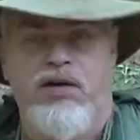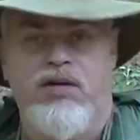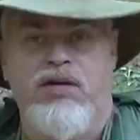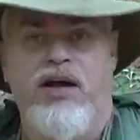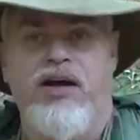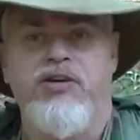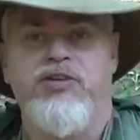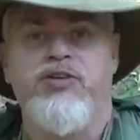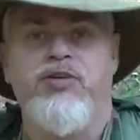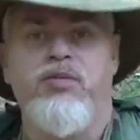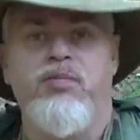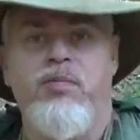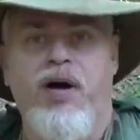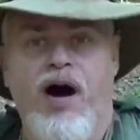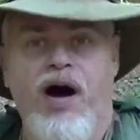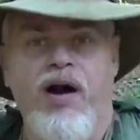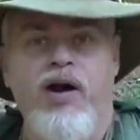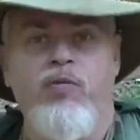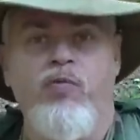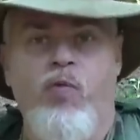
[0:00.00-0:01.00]
That's your
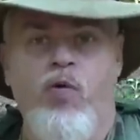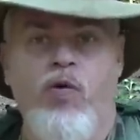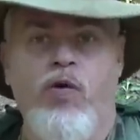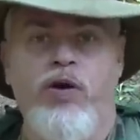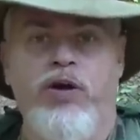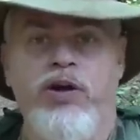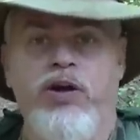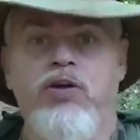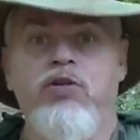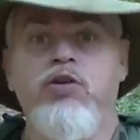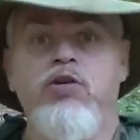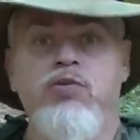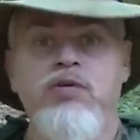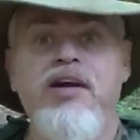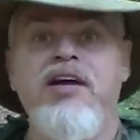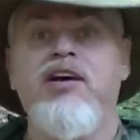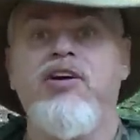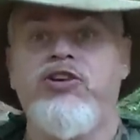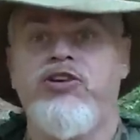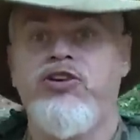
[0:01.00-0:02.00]
body warning you, you
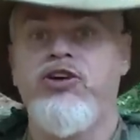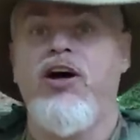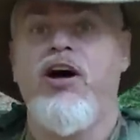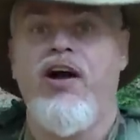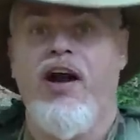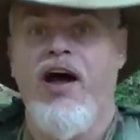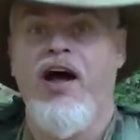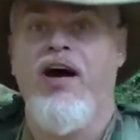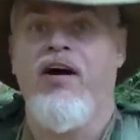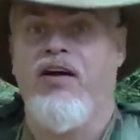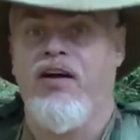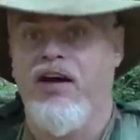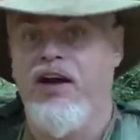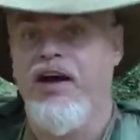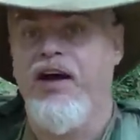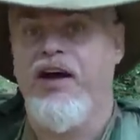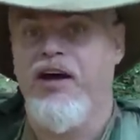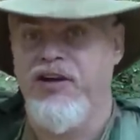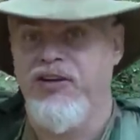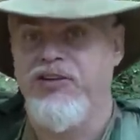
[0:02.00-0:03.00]
need to shut down and
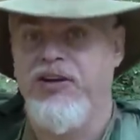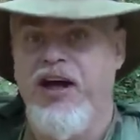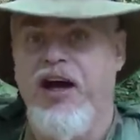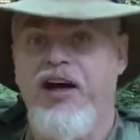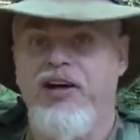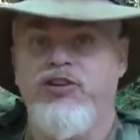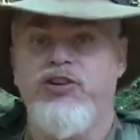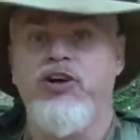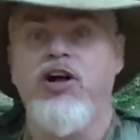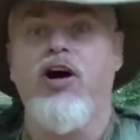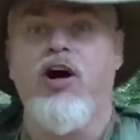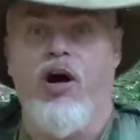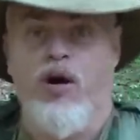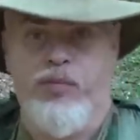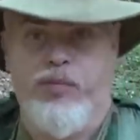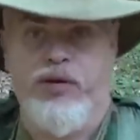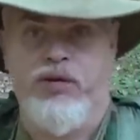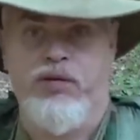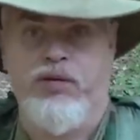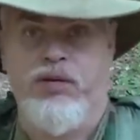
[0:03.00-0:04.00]
let us catch up.
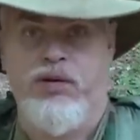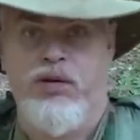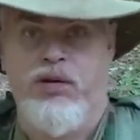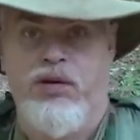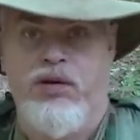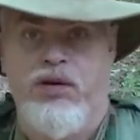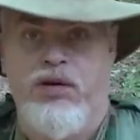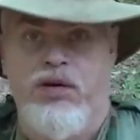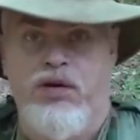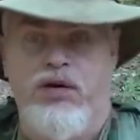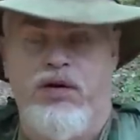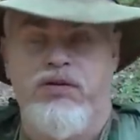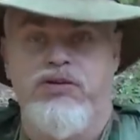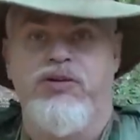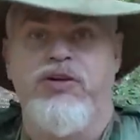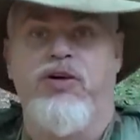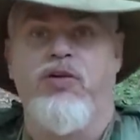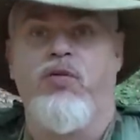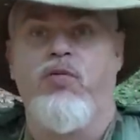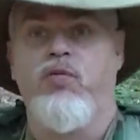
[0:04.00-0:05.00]

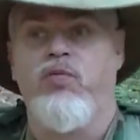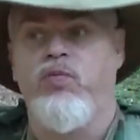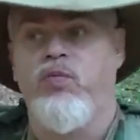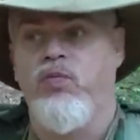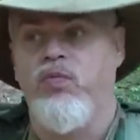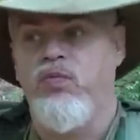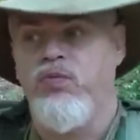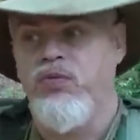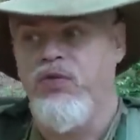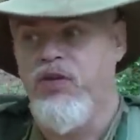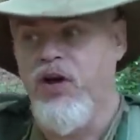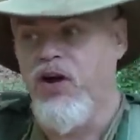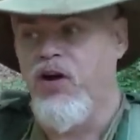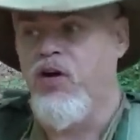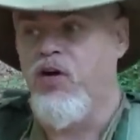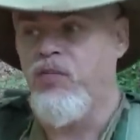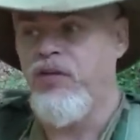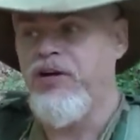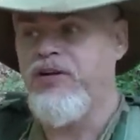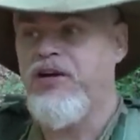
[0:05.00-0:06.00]
So there are
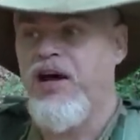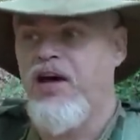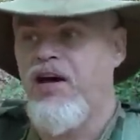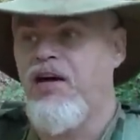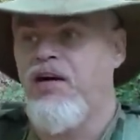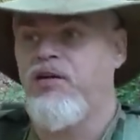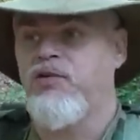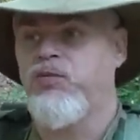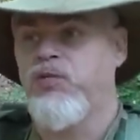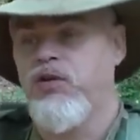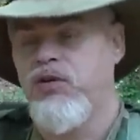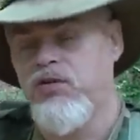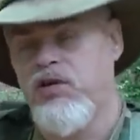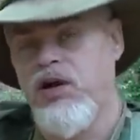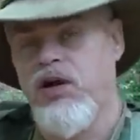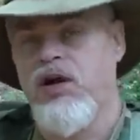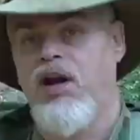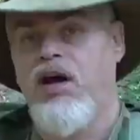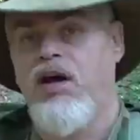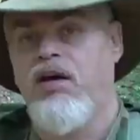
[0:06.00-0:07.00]
going to be times when you're
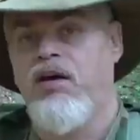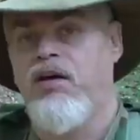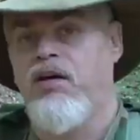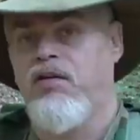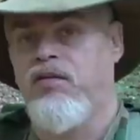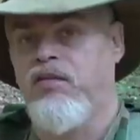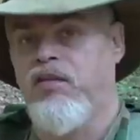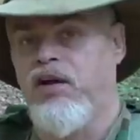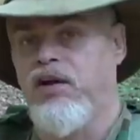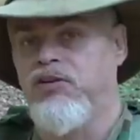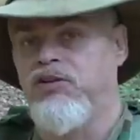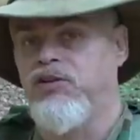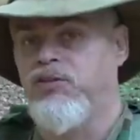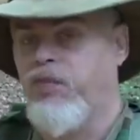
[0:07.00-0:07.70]
getting out here in this,